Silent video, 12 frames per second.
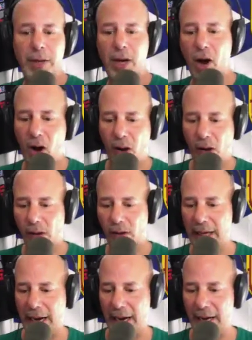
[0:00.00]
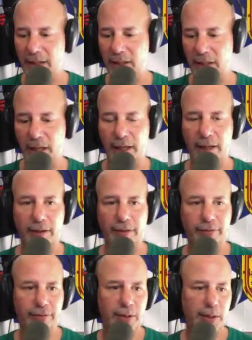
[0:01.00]
going to be all kinds
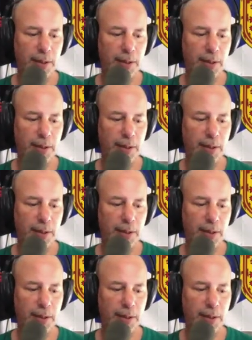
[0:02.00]
of